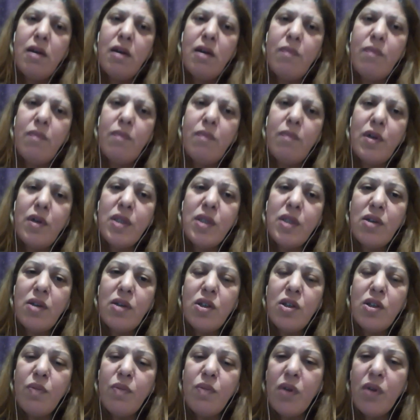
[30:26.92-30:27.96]

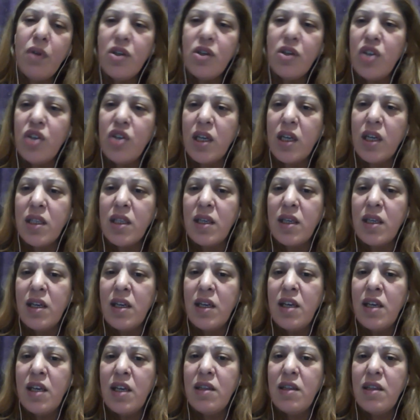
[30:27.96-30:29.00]
research project.
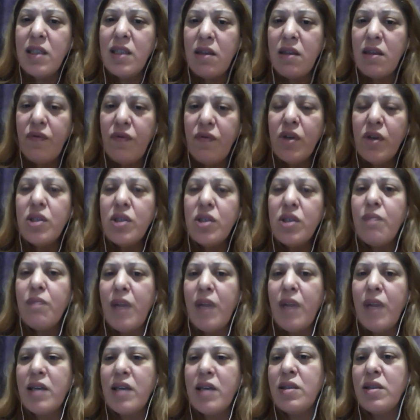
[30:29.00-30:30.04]
This is the first
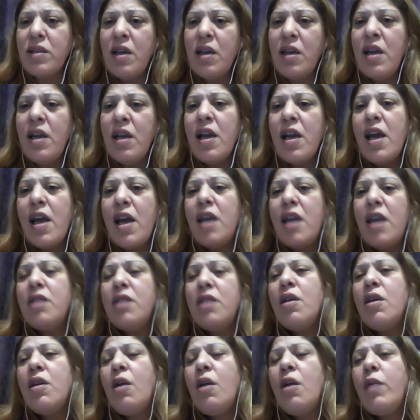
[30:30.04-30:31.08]
part. And
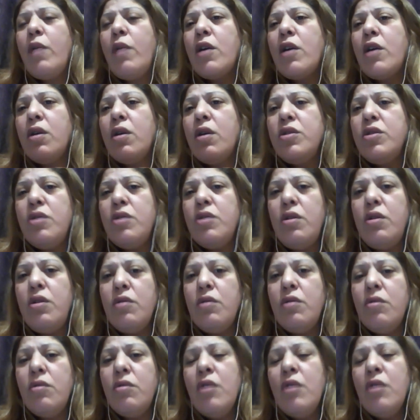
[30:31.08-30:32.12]
we
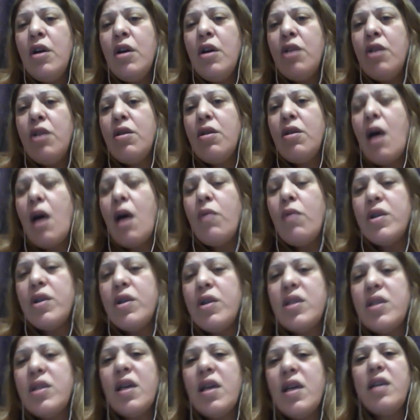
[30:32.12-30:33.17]
continue our
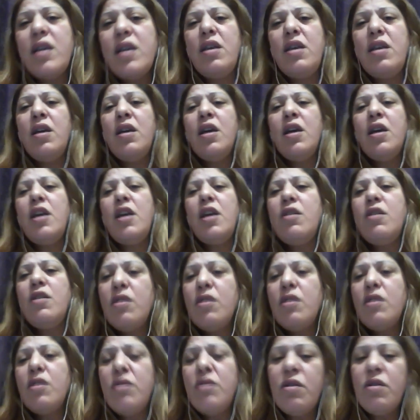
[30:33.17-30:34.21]
study in
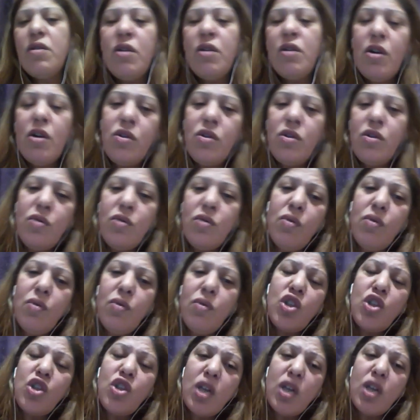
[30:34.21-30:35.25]
order to
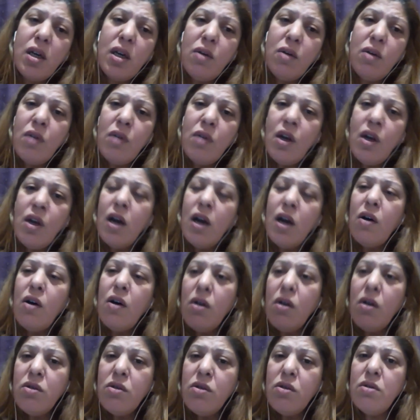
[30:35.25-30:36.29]
show
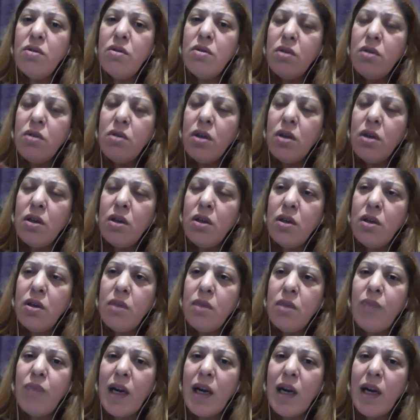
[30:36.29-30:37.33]
other
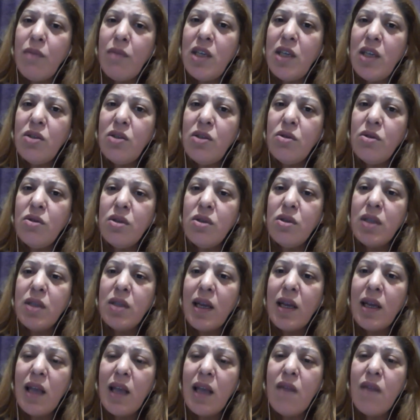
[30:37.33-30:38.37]
parameters that
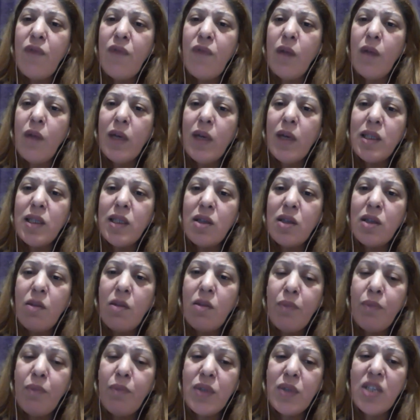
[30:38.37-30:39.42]
influence the
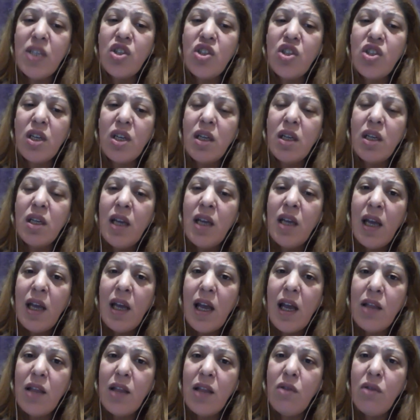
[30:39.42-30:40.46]
position
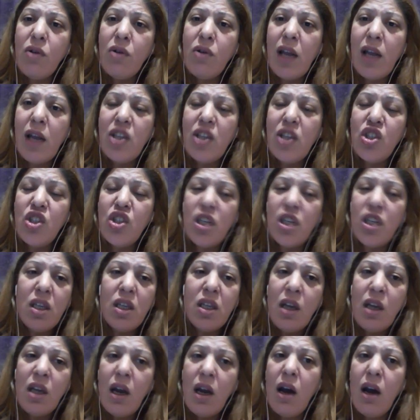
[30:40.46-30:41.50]
and the location
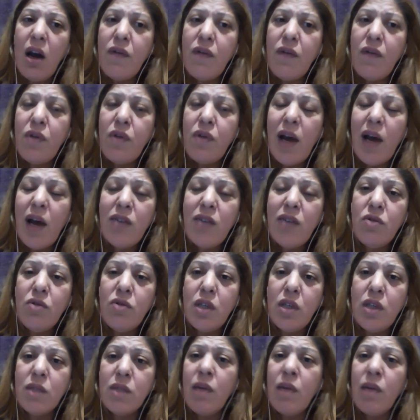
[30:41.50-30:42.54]
of the
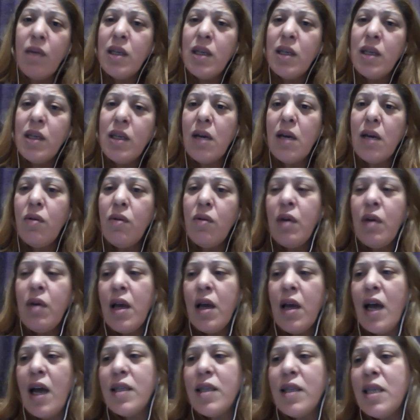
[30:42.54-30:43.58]
aneurysm. So,
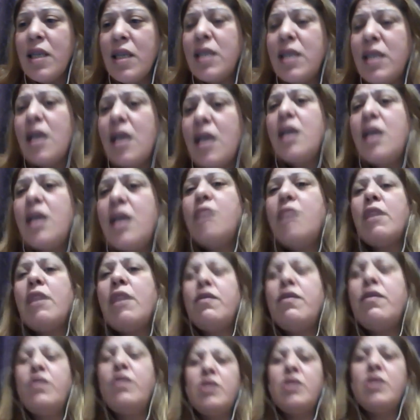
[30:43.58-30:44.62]
as I said in my
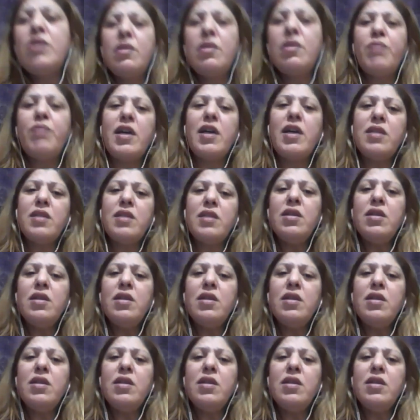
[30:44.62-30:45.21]
first part,